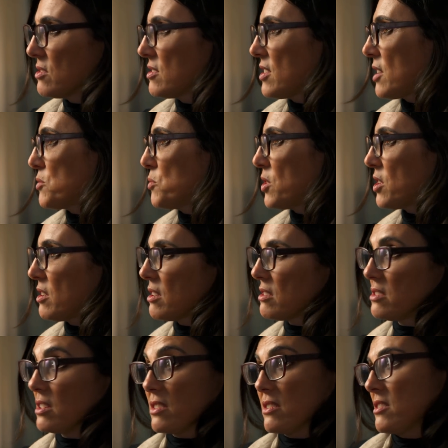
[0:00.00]
sex work
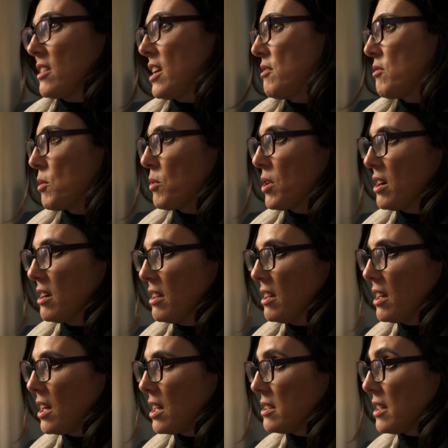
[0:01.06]
exists everywhere
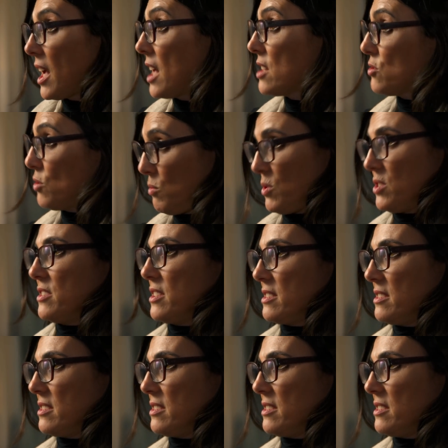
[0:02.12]
and has always